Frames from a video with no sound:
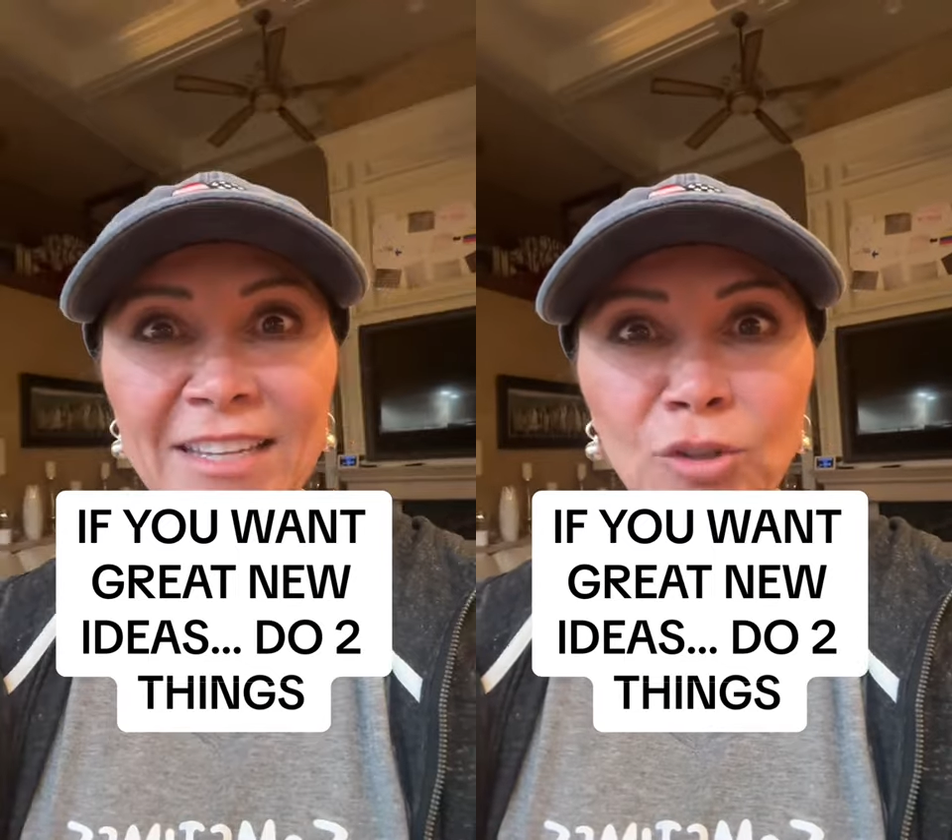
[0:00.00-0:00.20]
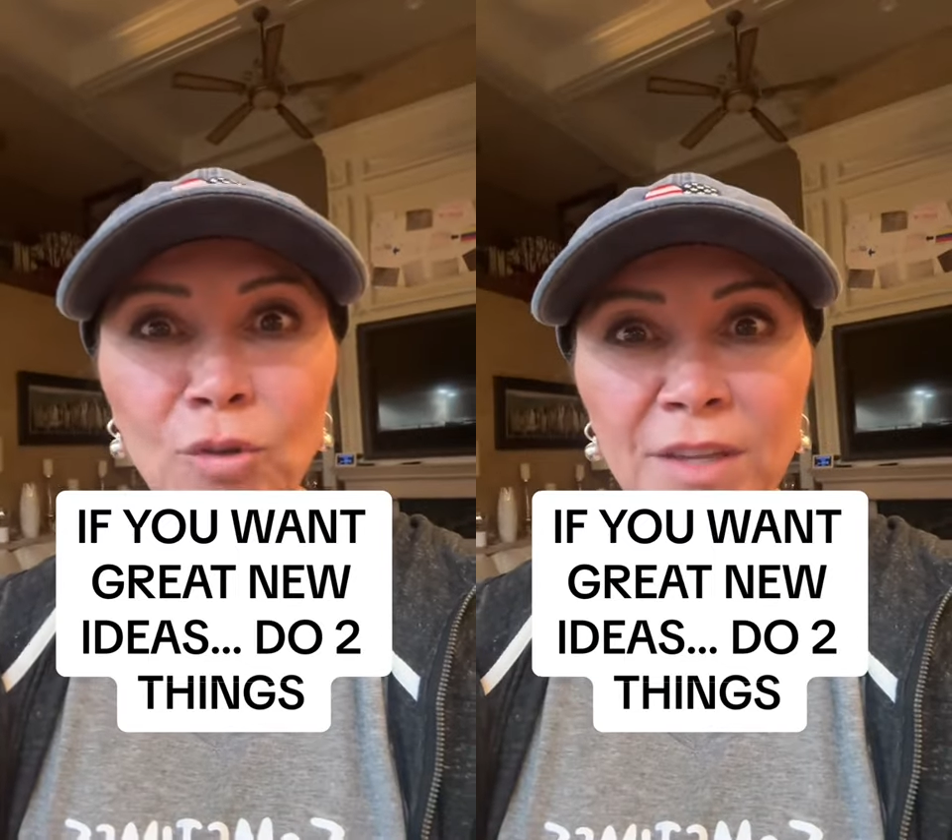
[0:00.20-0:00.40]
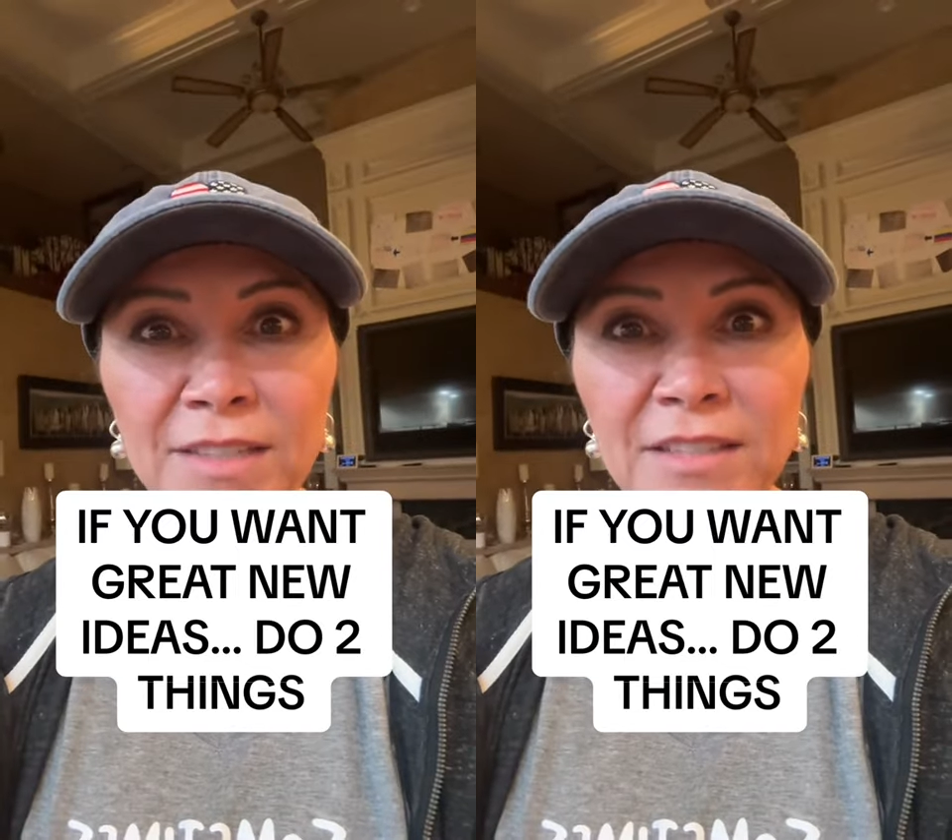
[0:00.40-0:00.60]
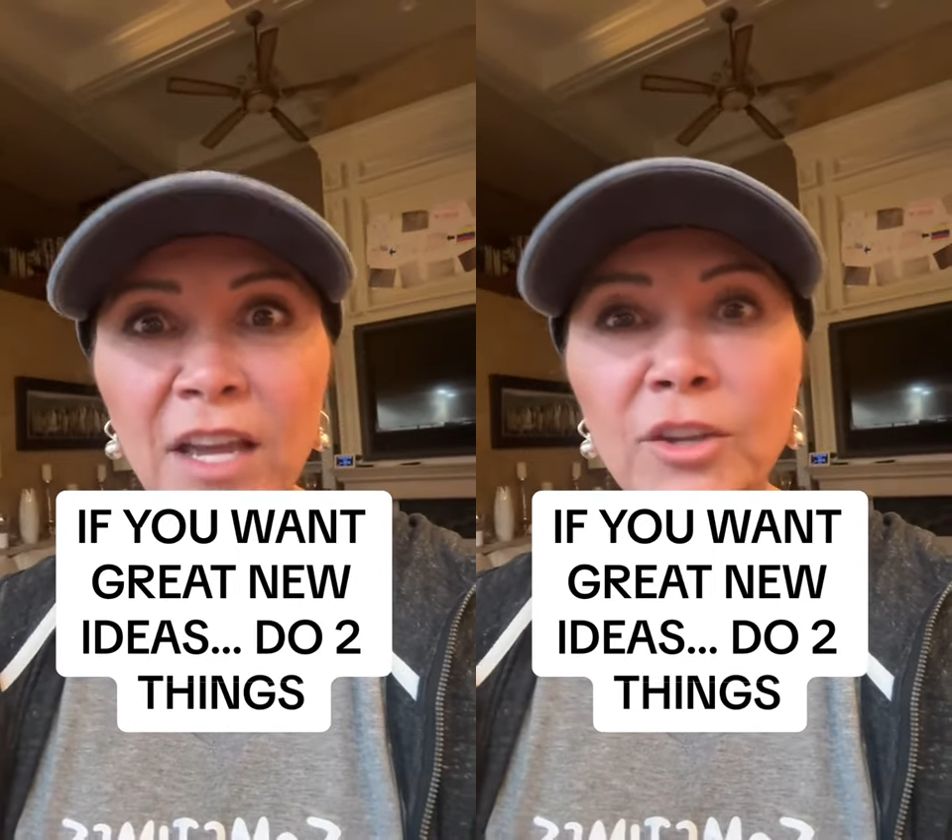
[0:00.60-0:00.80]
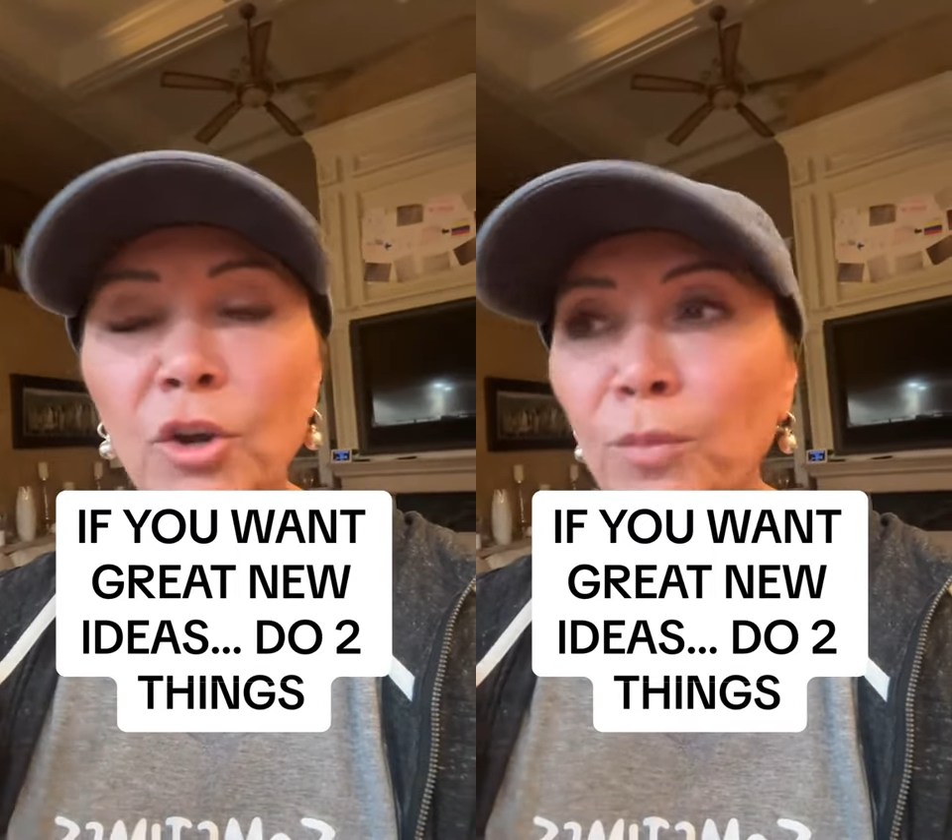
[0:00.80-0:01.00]
do this,
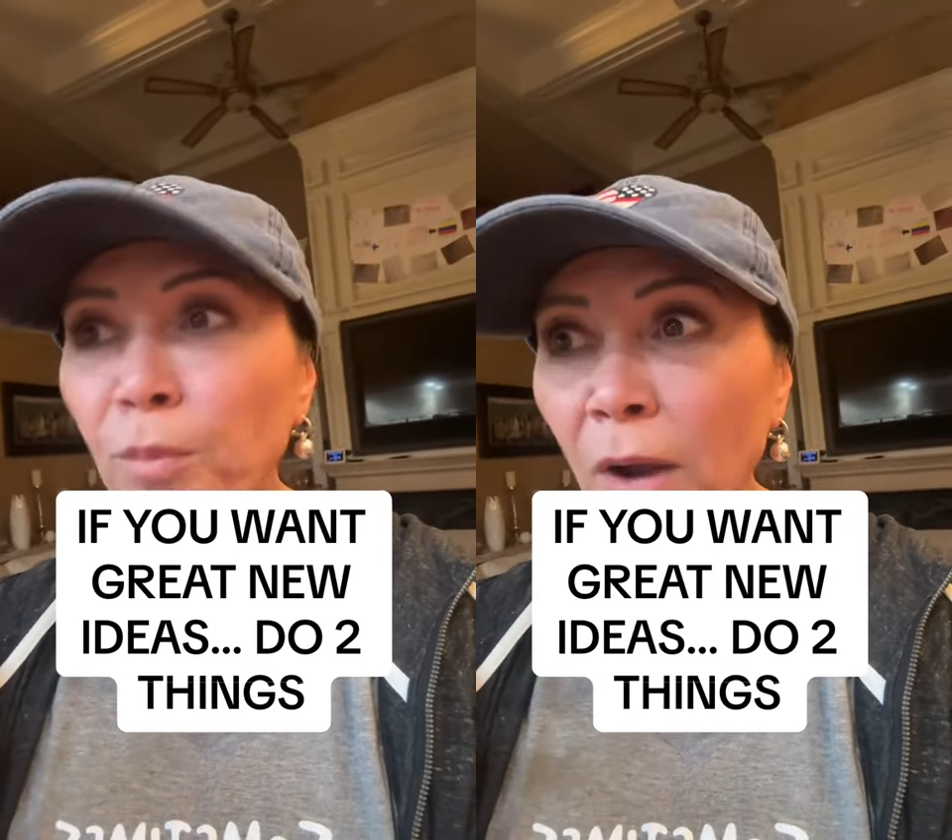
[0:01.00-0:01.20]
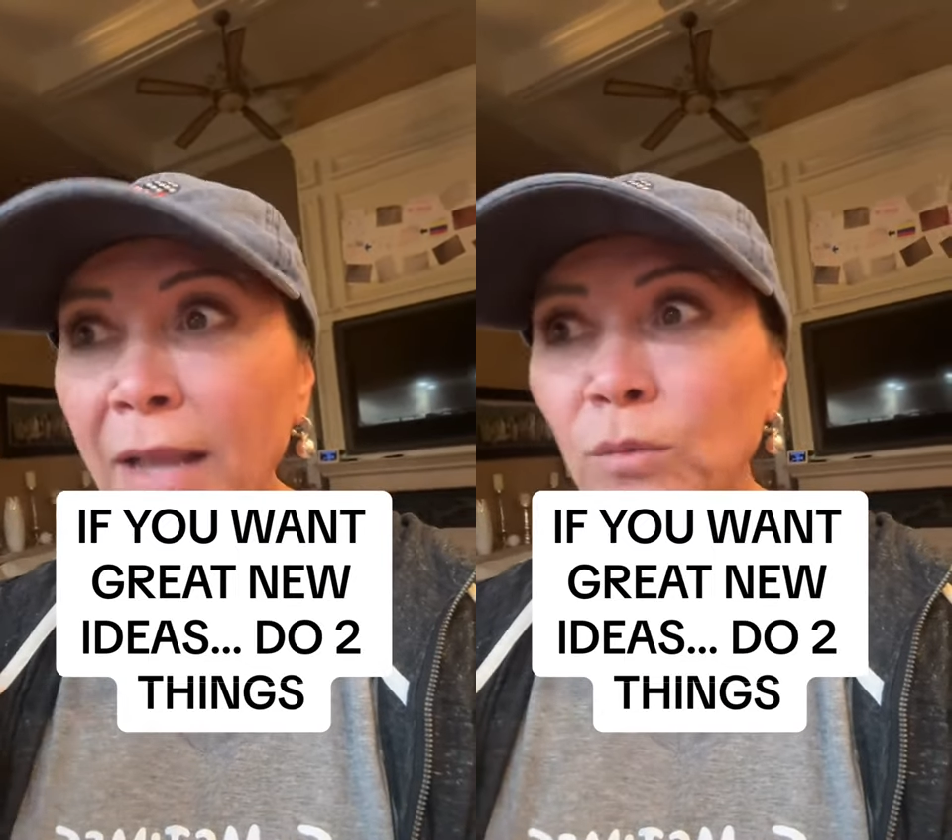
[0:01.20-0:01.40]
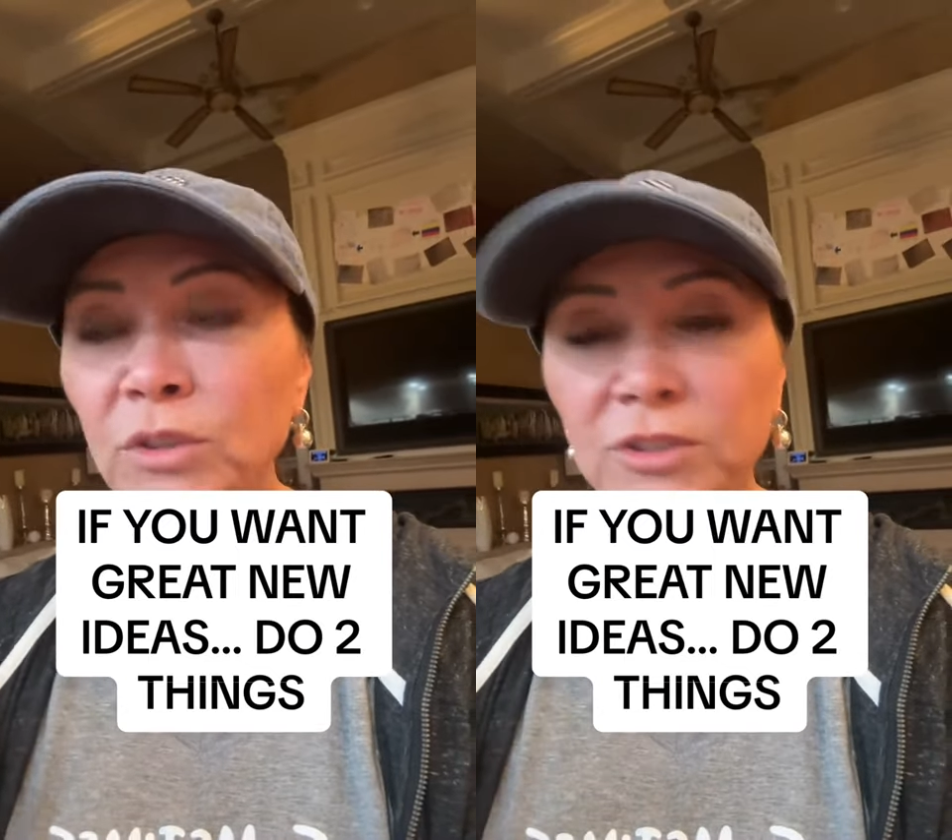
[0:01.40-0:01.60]
your brain will